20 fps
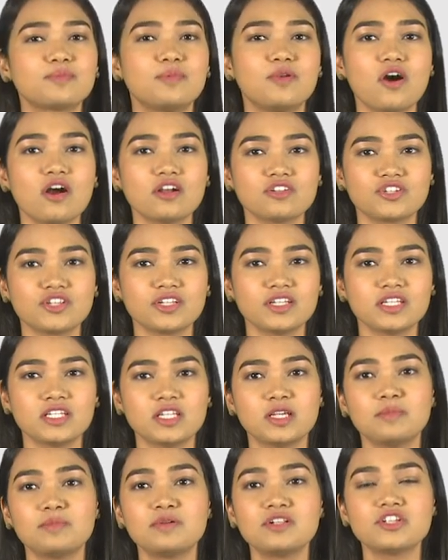
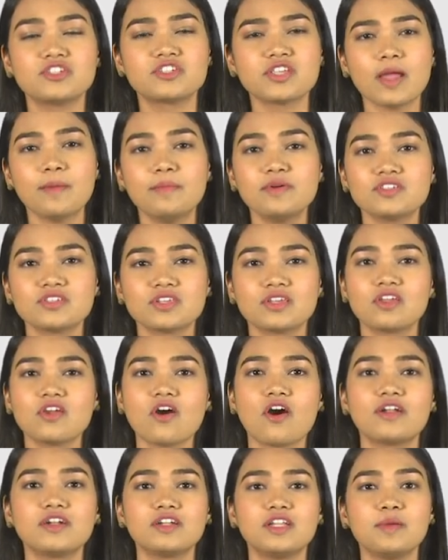blockchain-enabled
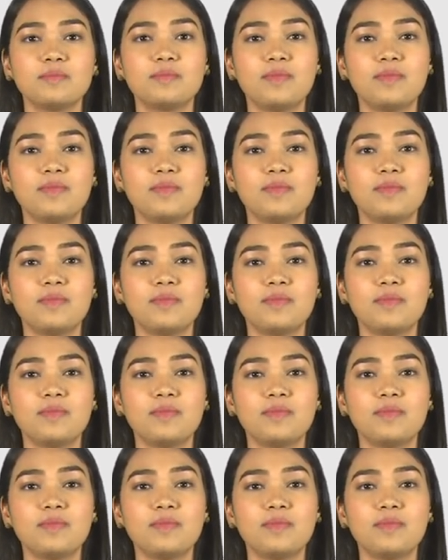cybersecurity